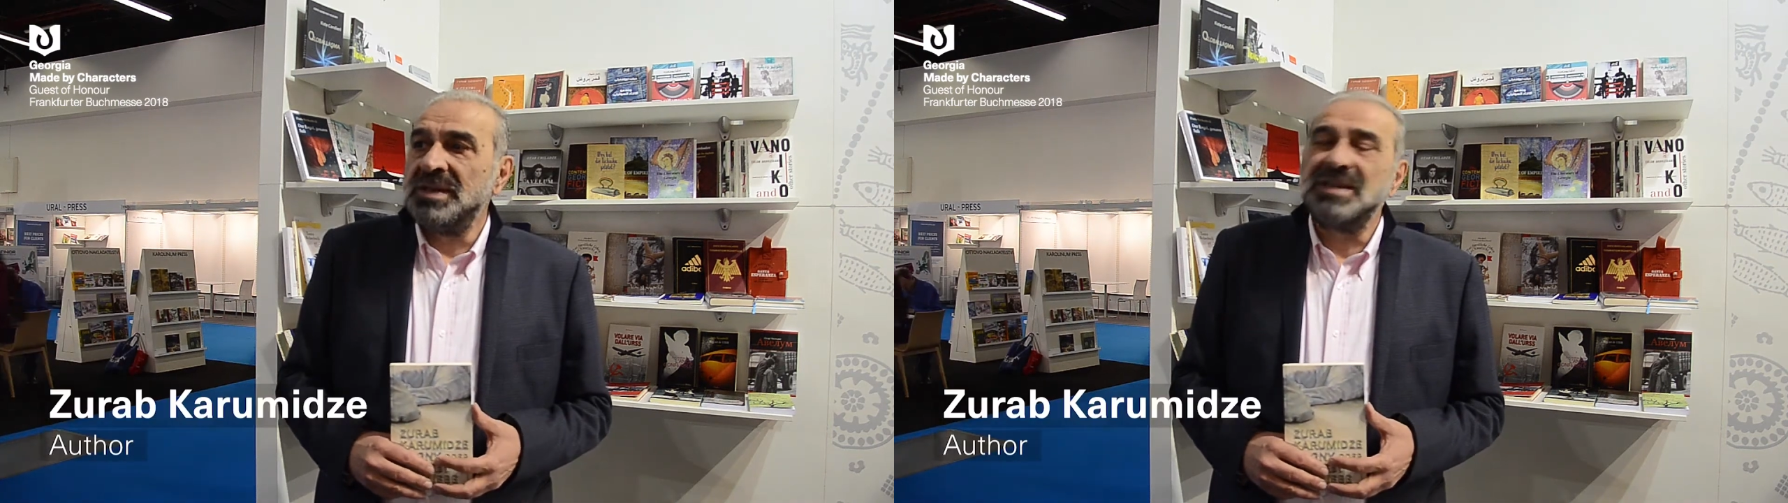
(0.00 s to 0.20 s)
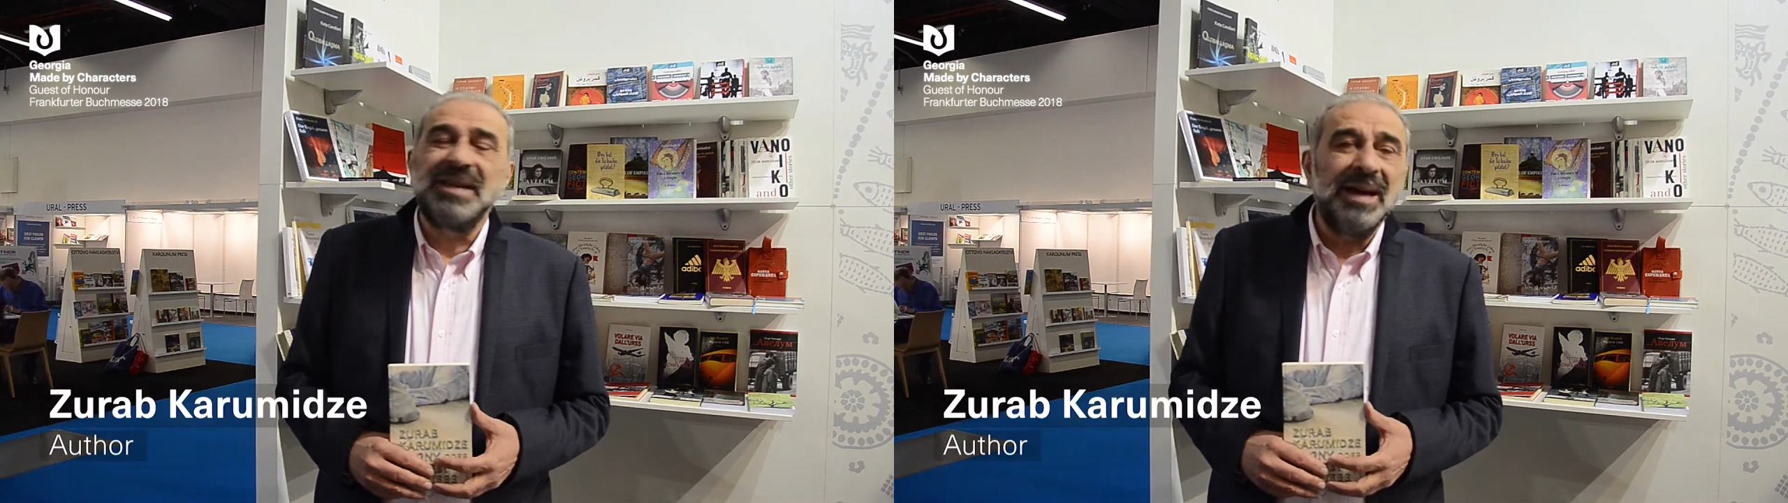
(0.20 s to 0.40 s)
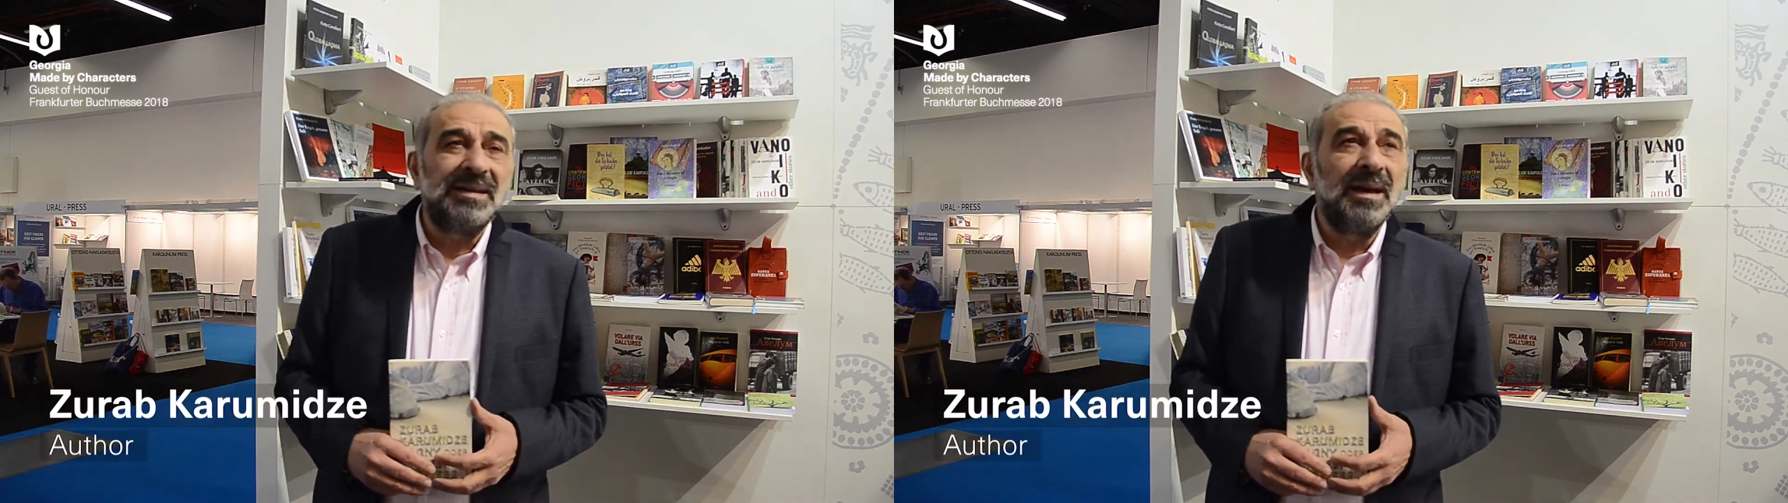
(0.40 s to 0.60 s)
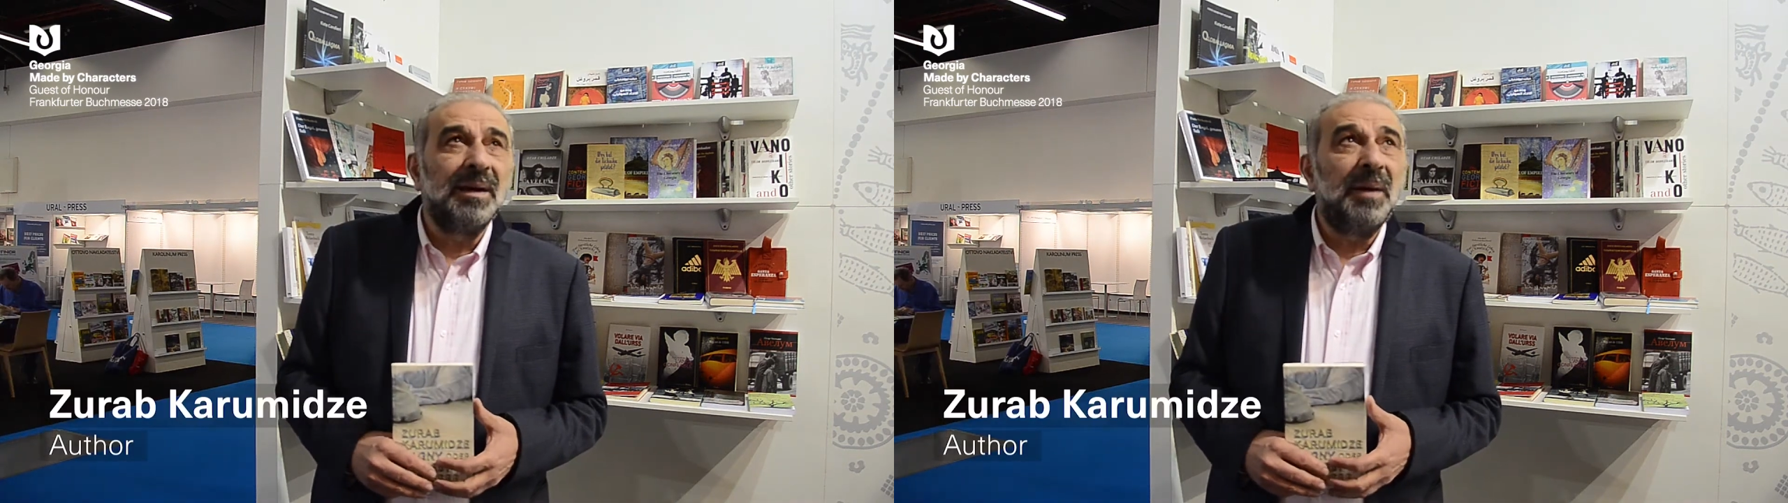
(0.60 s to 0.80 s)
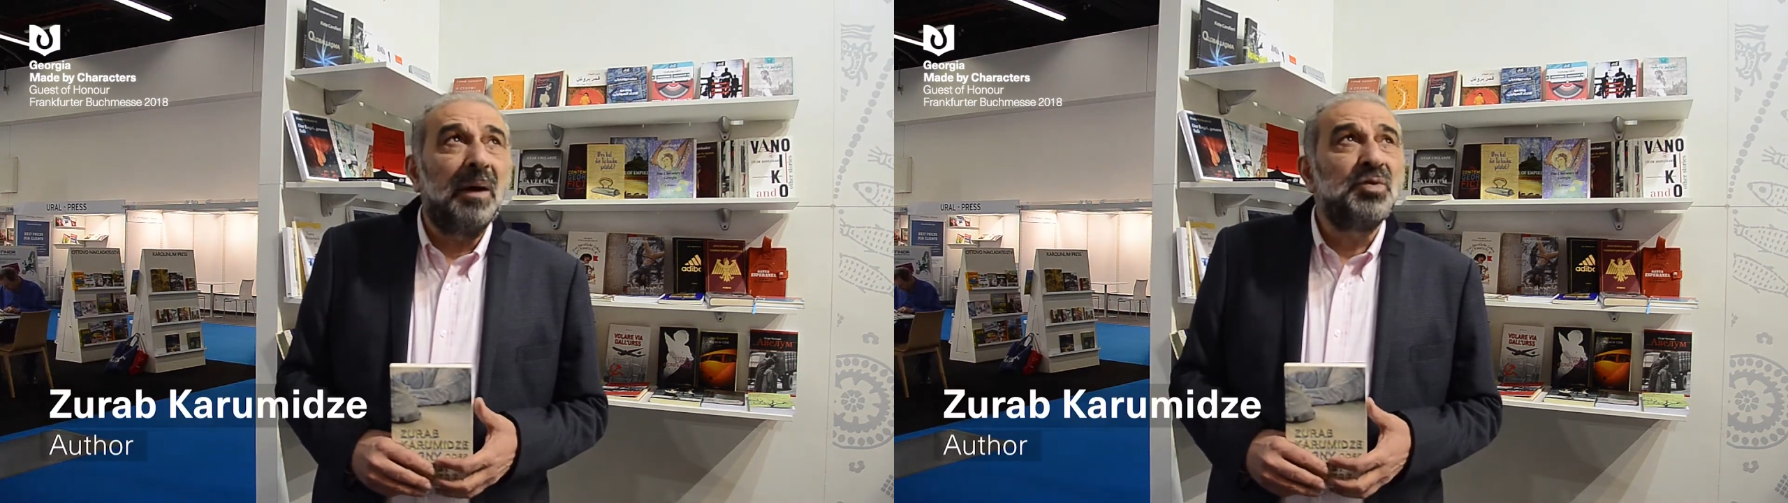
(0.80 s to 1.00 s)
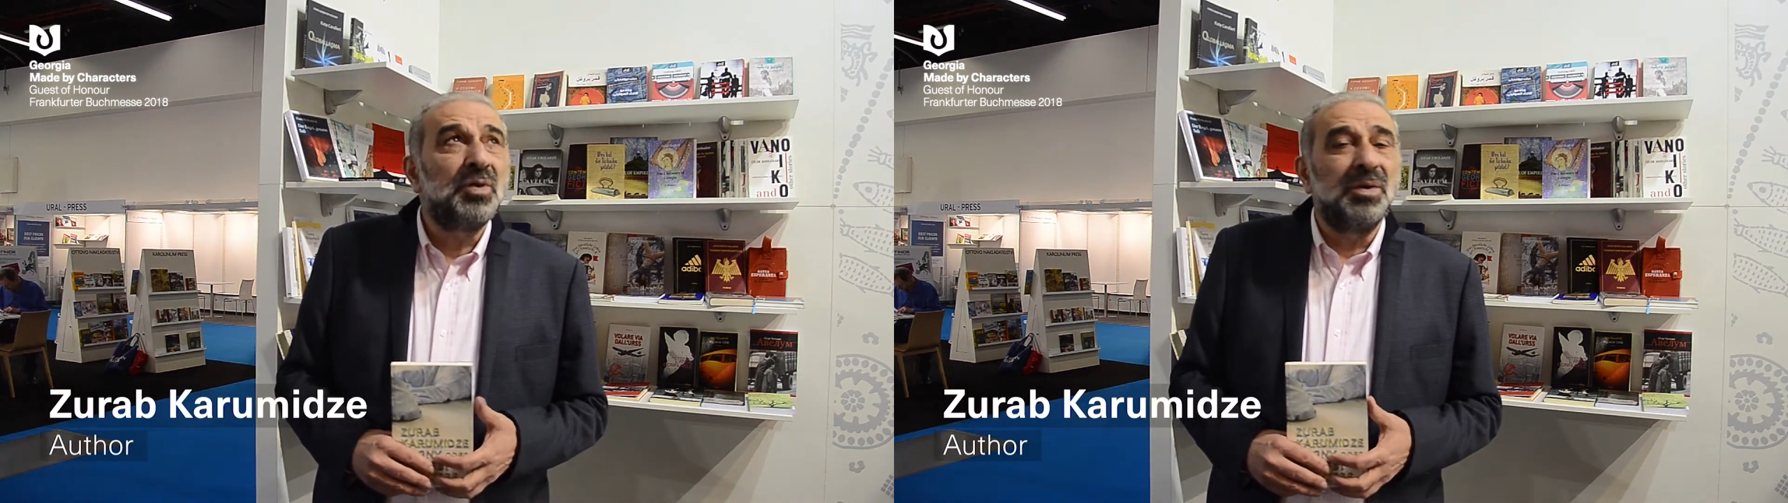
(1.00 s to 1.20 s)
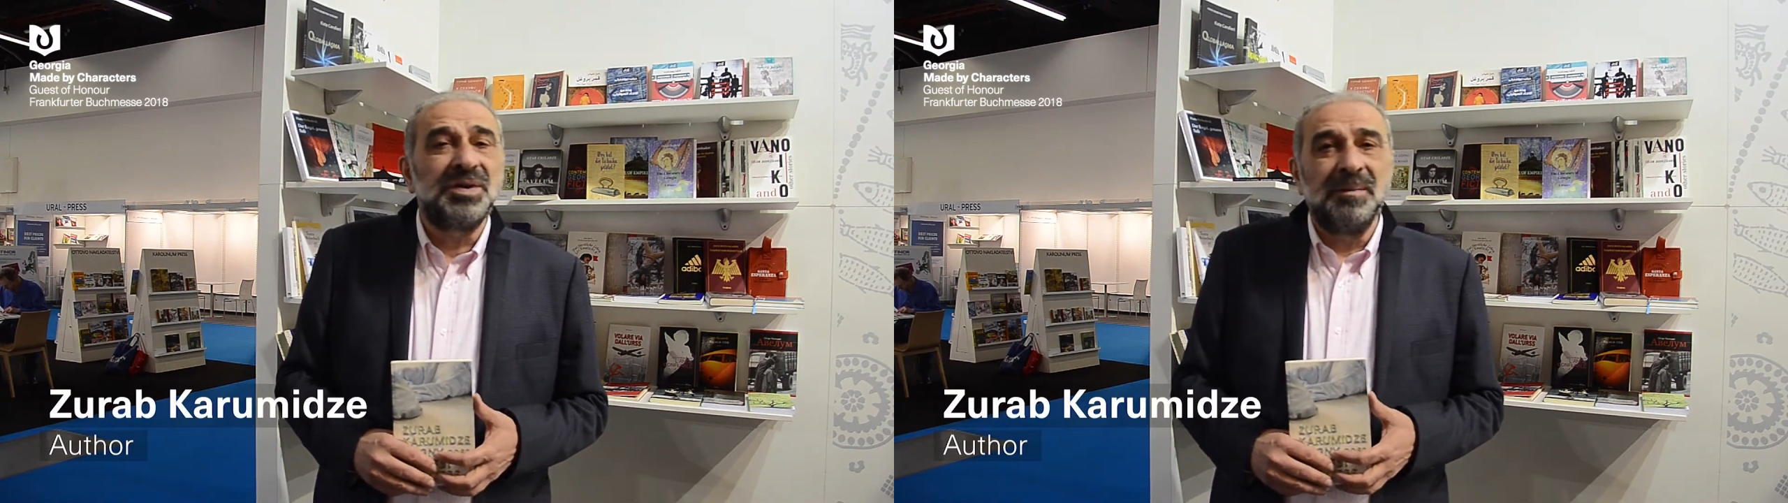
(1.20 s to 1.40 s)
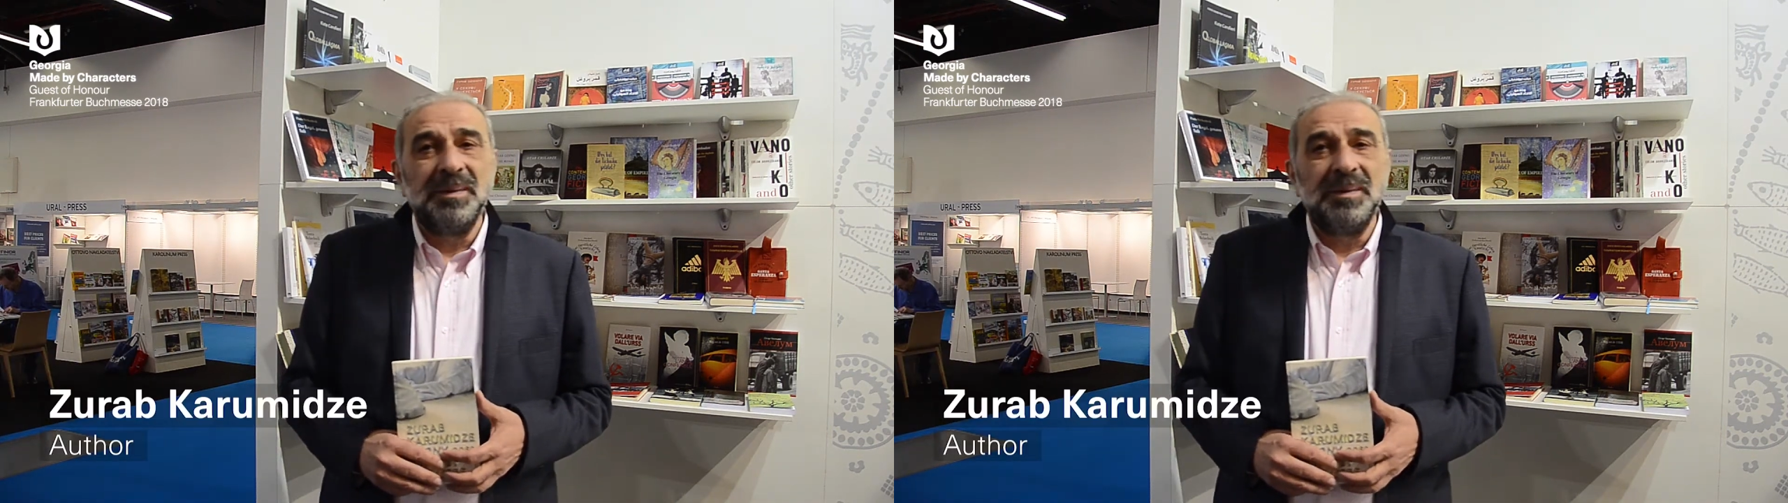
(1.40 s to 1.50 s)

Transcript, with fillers: exciting about Georgia